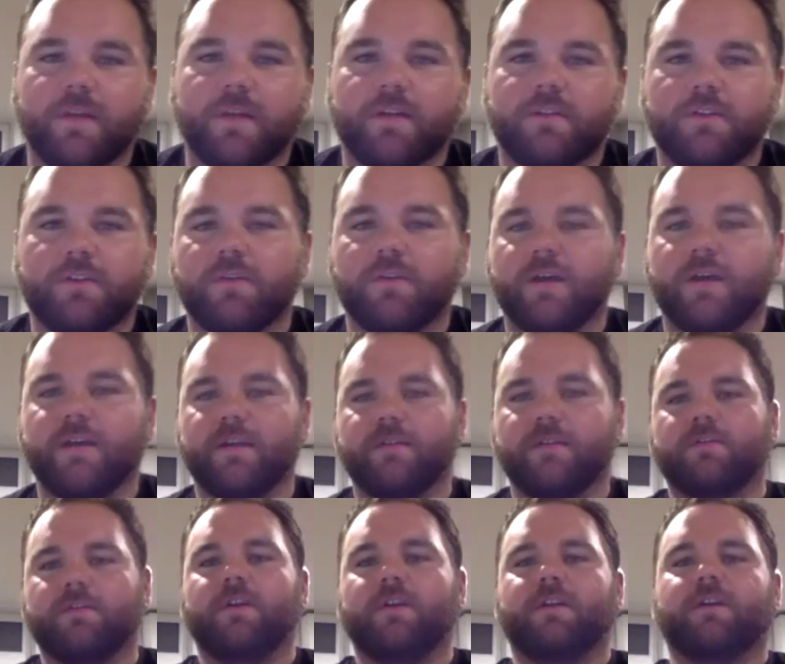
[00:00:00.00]
too, Elliot.
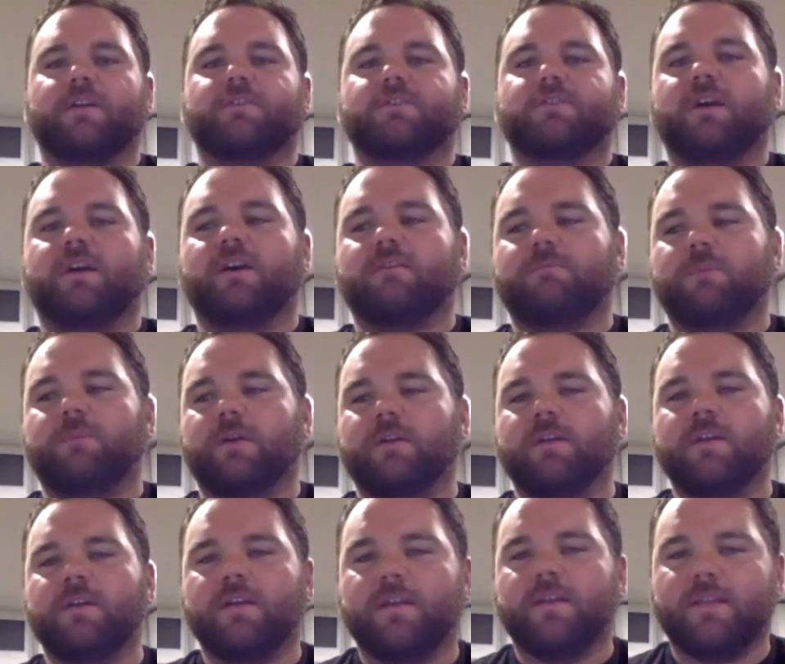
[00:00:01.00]
Sorry to cut you off, but
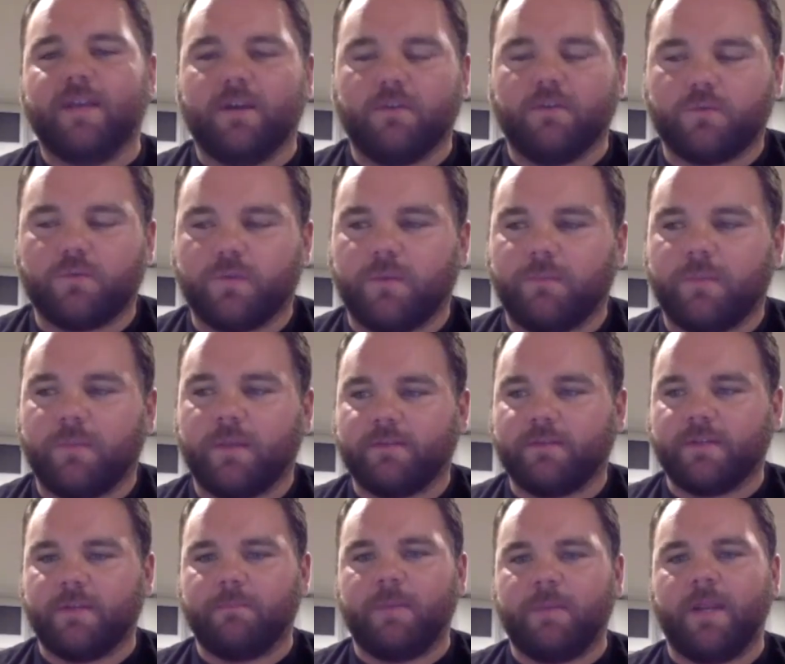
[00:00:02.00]
that was some things
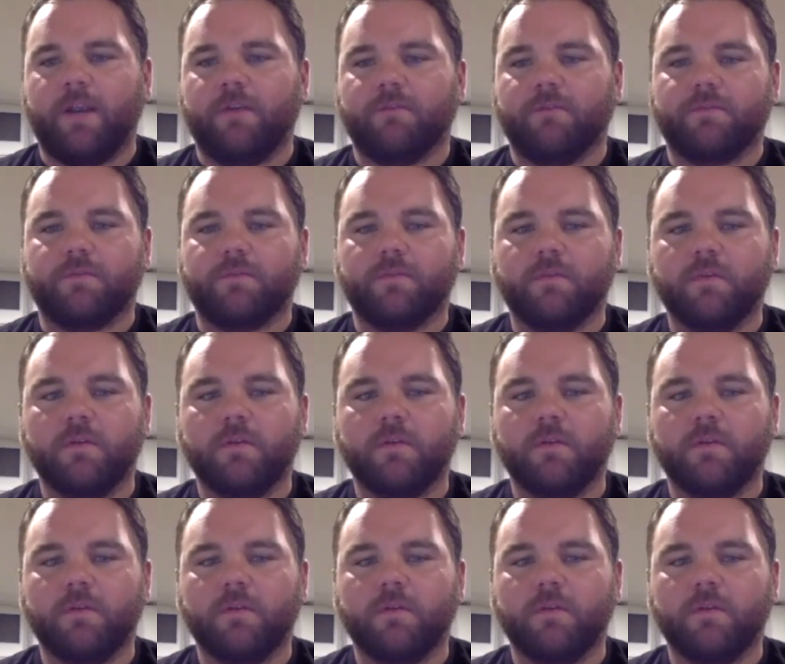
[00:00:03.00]
that parents,